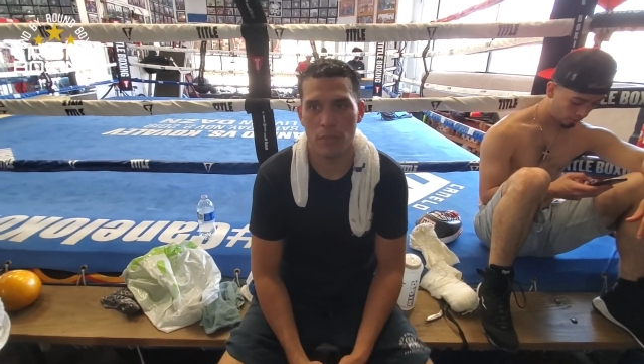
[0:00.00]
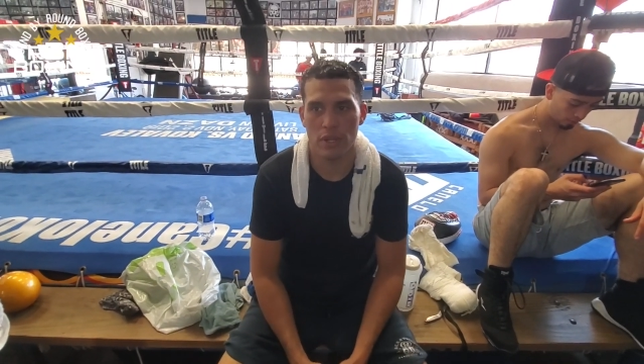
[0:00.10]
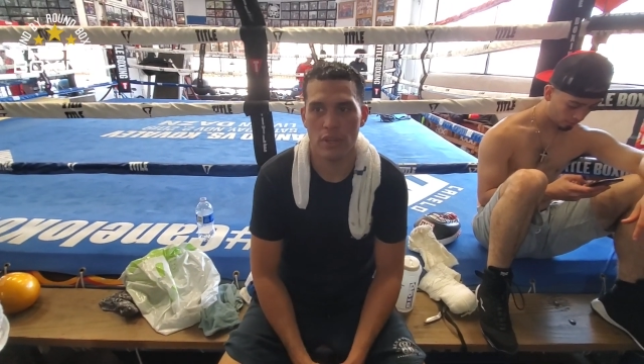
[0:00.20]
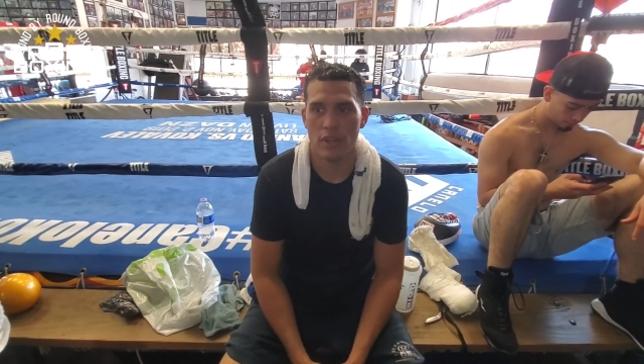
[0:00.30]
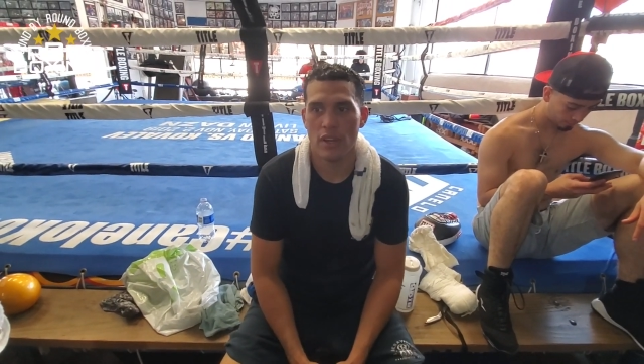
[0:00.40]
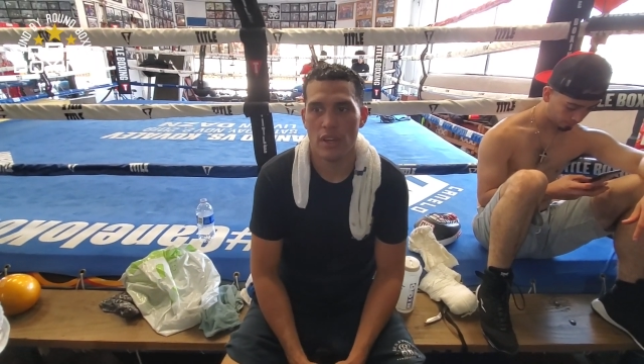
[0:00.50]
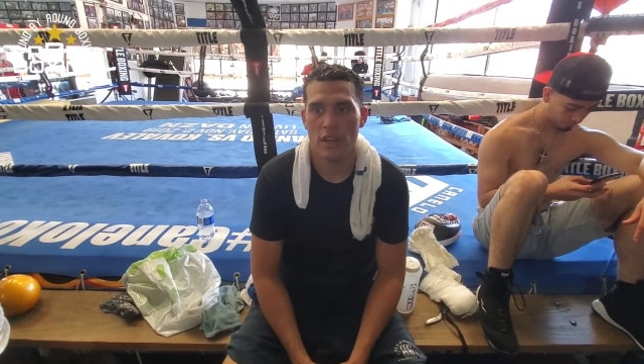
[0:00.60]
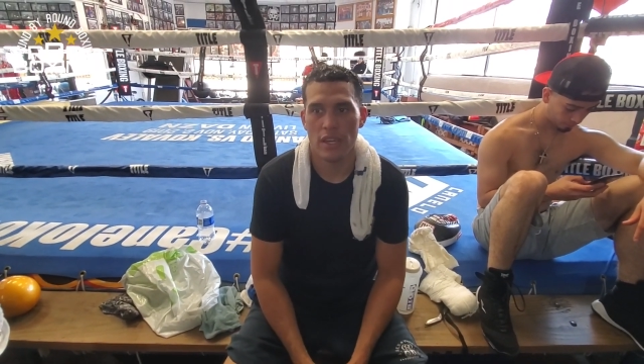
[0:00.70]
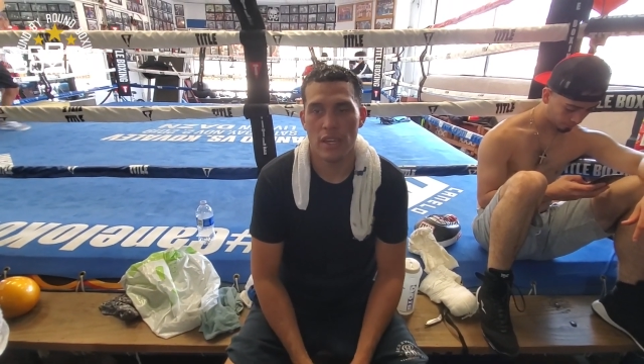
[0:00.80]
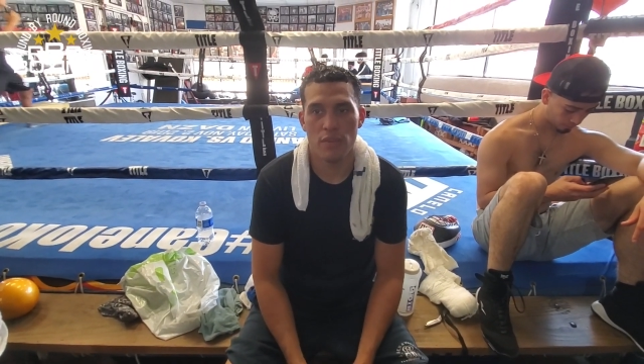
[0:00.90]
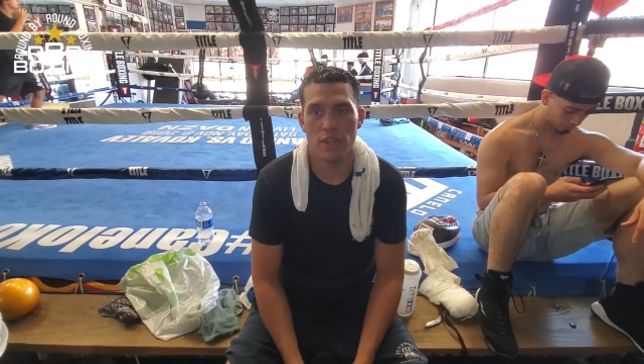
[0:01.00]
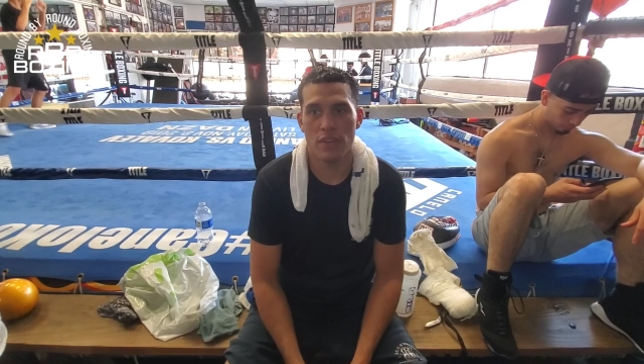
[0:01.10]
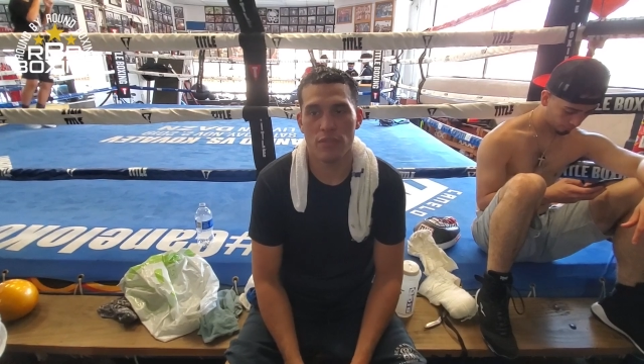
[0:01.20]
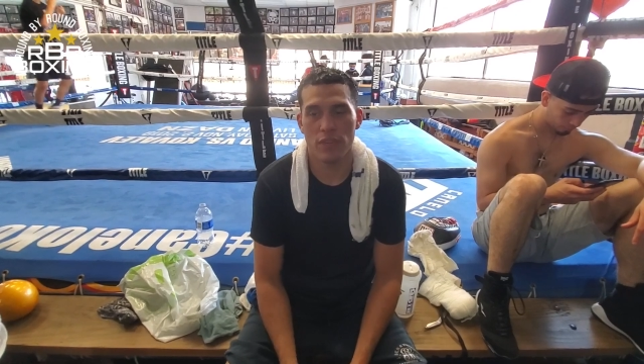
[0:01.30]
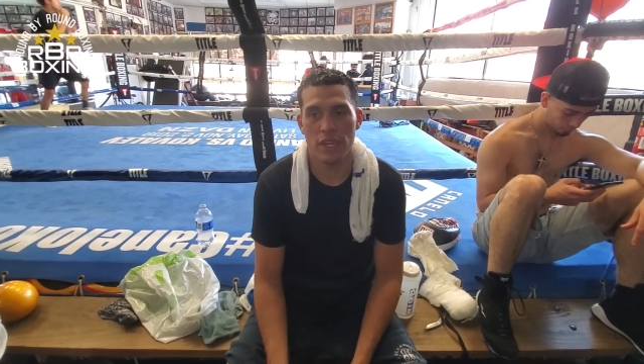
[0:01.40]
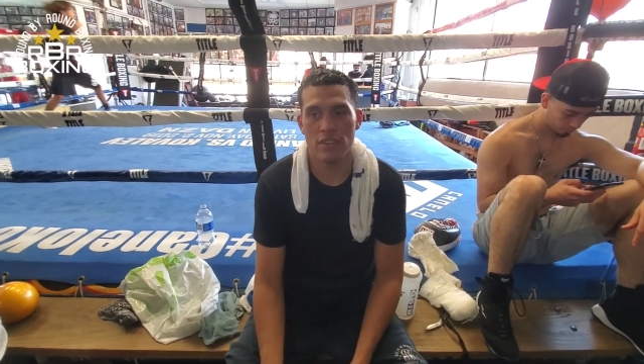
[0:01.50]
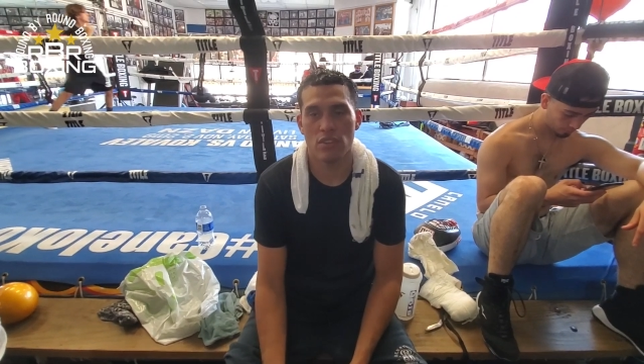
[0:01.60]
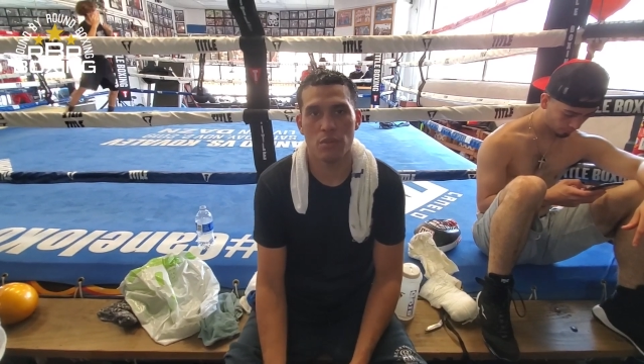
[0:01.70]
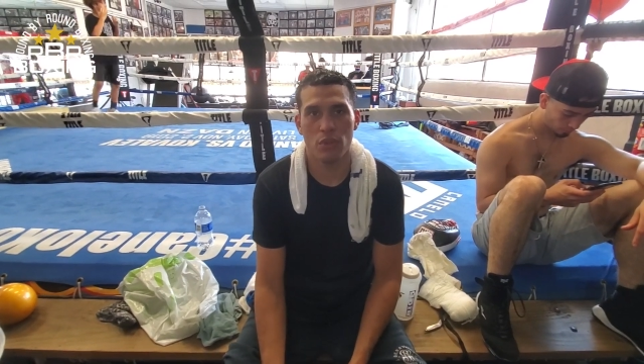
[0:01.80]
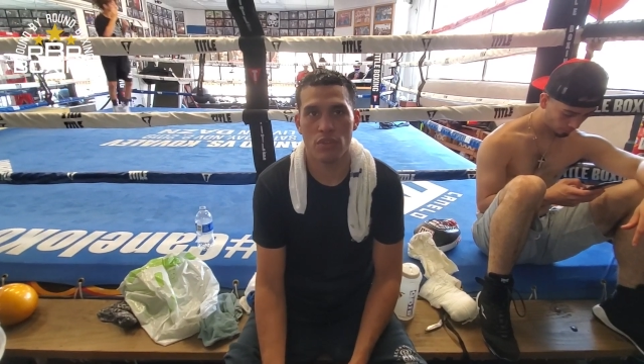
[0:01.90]
But even if he ends
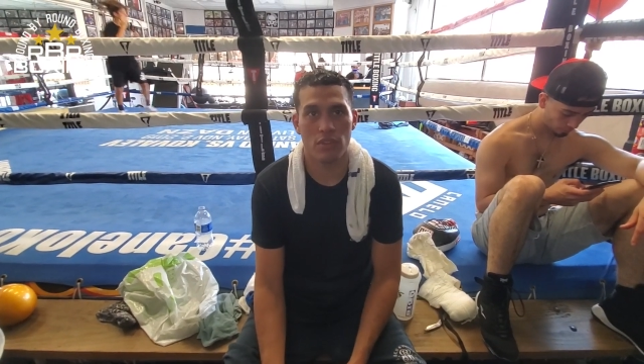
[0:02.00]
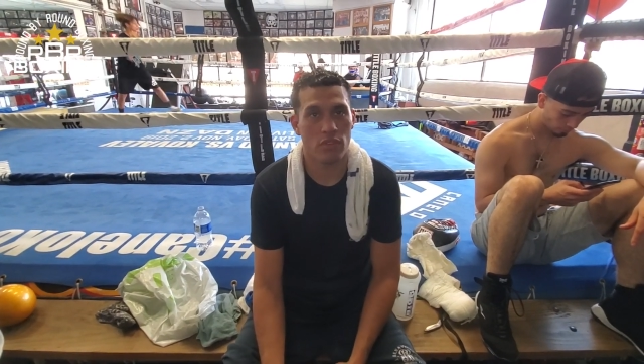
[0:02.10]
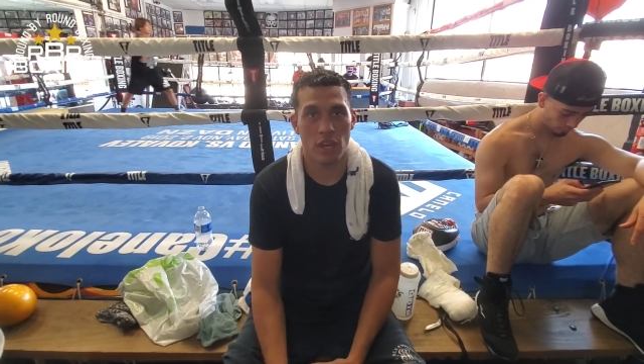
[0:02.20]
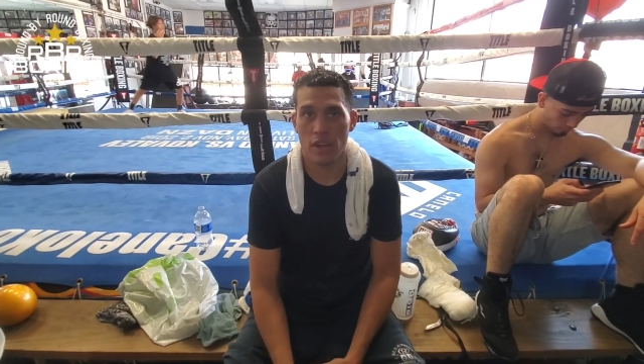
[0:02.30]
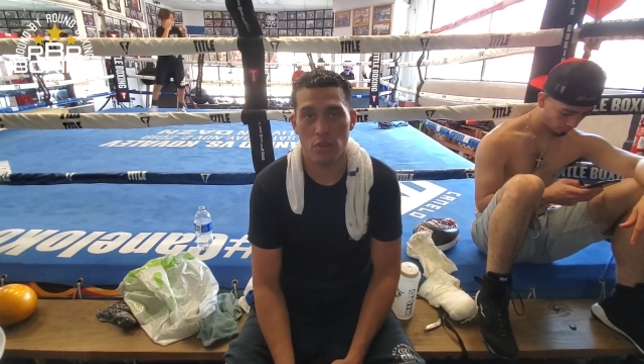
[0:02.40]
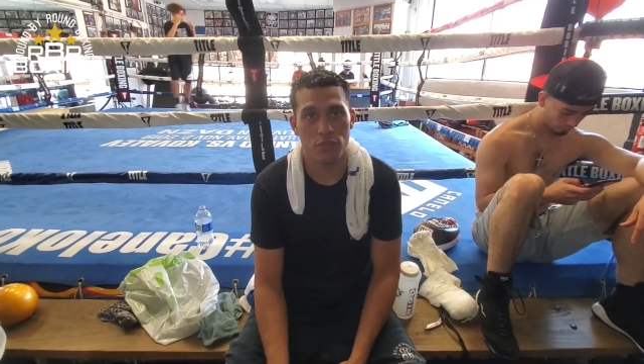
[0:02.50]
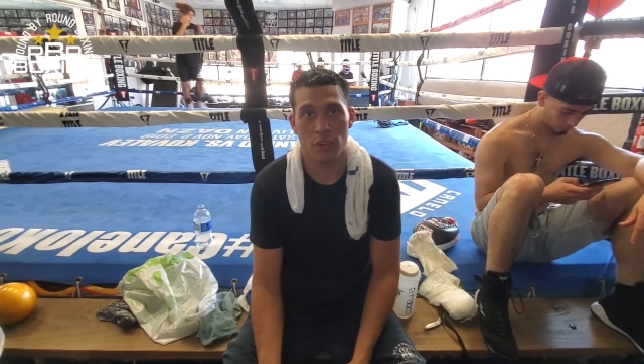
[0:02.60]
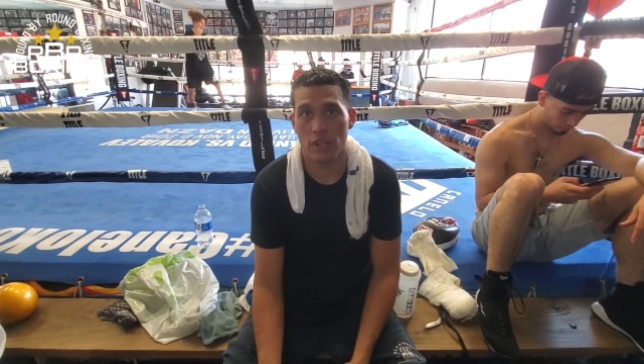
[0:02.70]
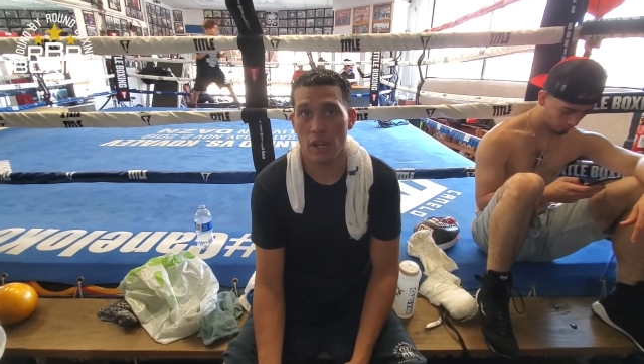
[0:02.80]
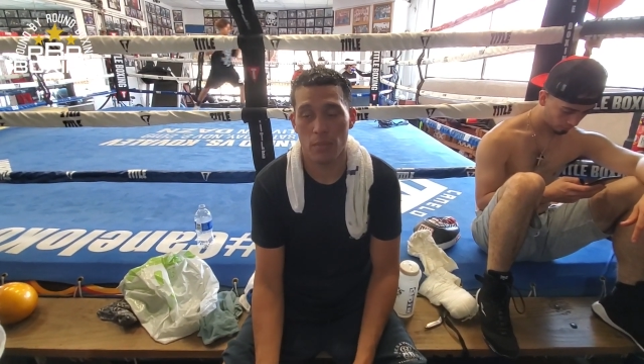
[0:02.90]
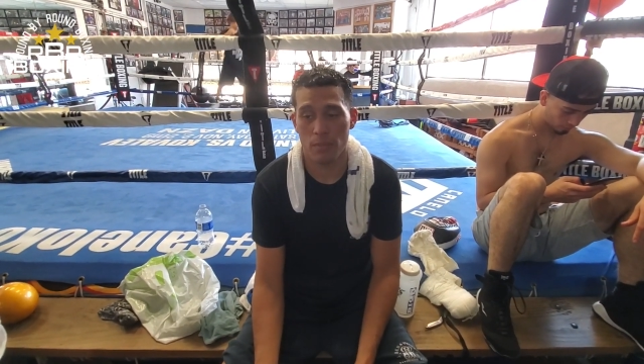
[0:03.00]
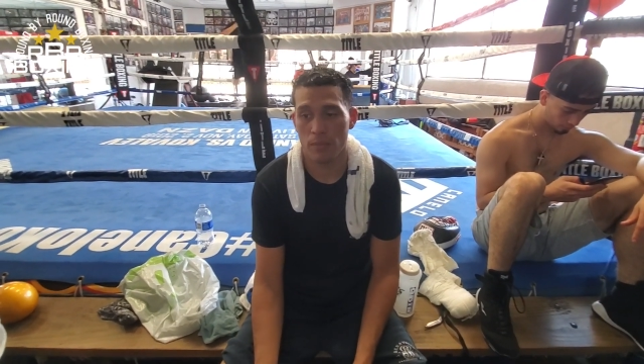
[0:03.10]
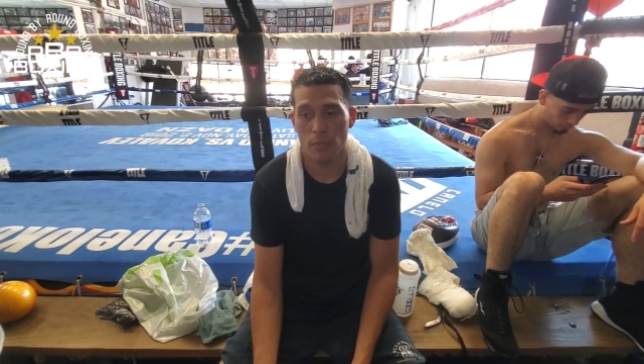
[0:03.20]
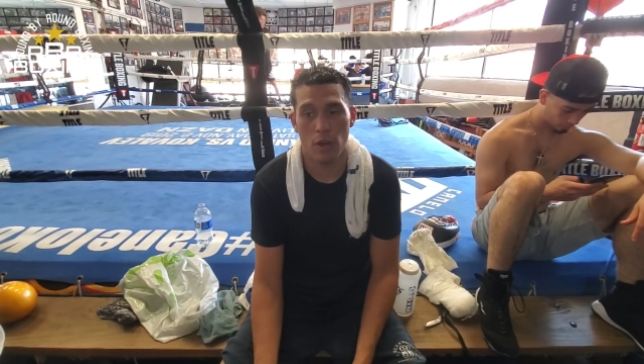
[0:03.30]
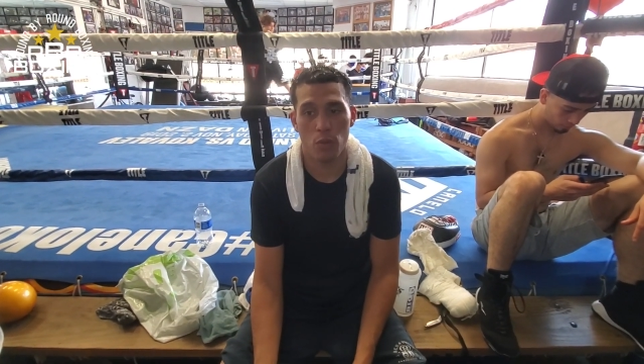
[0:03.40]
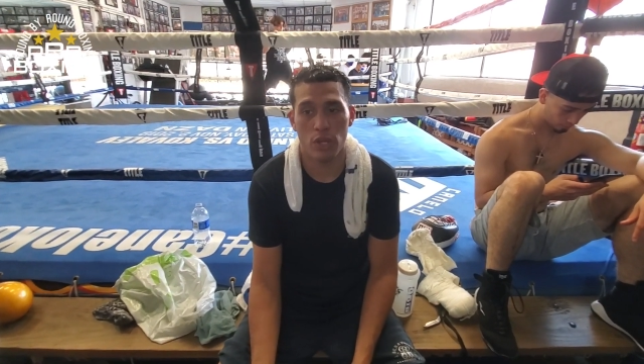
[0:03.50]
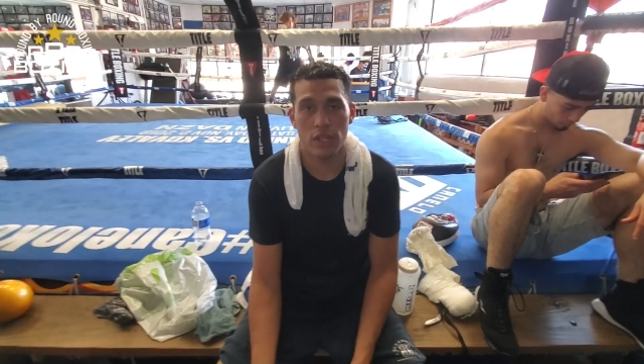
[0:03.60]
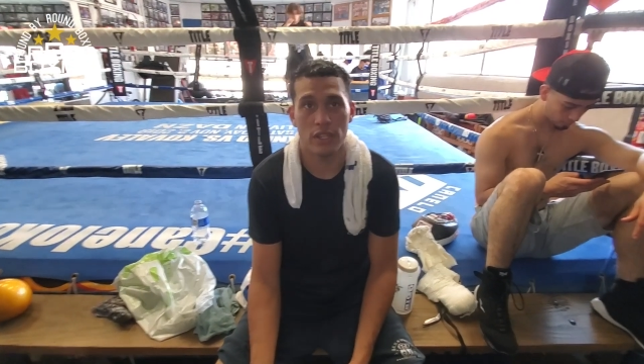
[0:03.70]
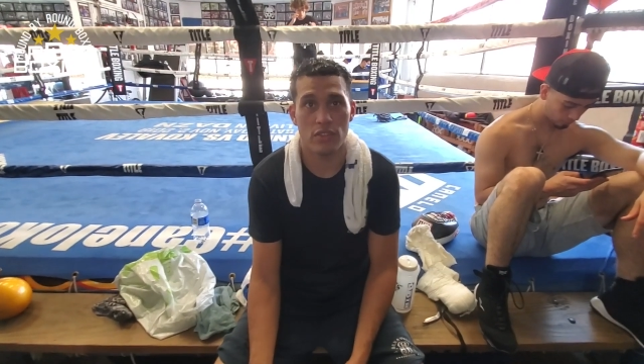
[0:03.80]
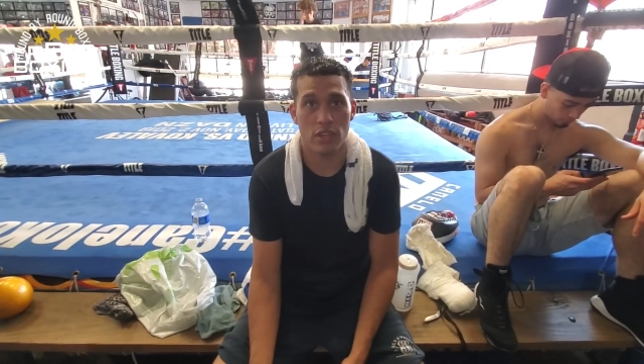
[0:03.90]
up losing this title, fuck, I'm
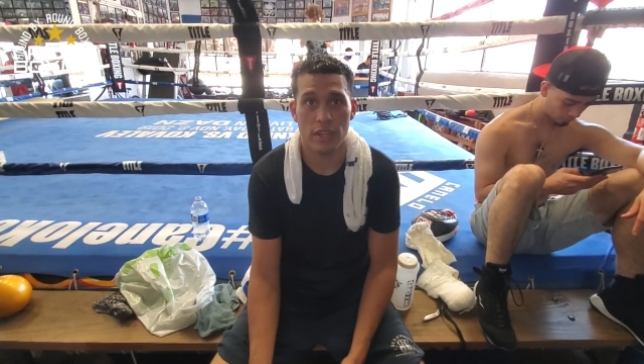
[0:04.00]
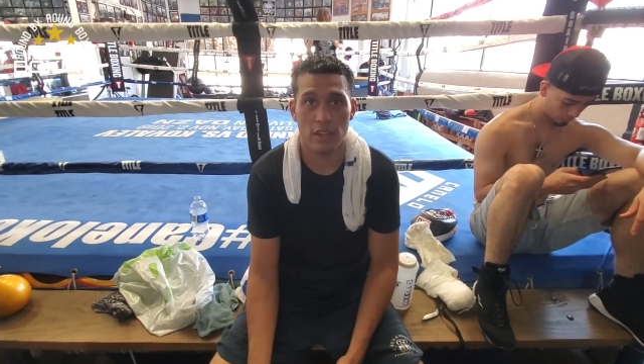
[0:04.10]
willing to take